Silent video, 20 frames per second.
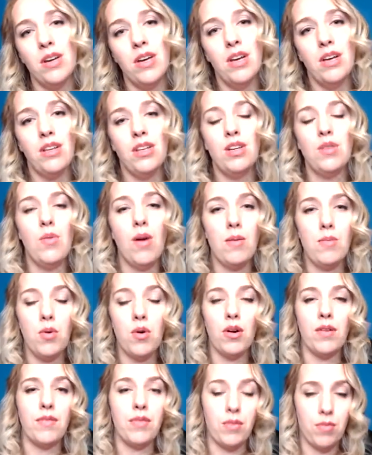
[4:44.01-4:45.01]
You want more
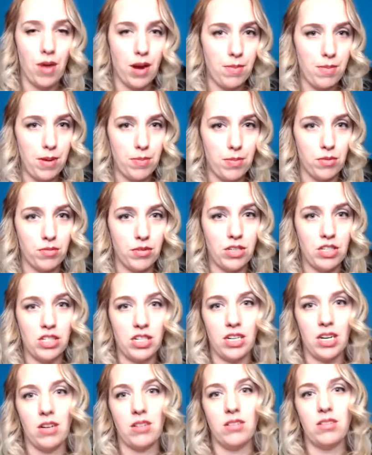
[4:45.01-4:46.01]
of the right people
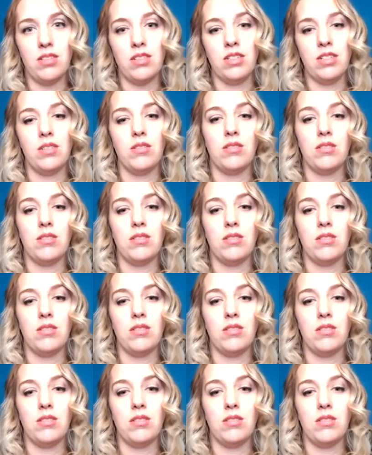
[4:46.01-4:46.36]
reaching out to you.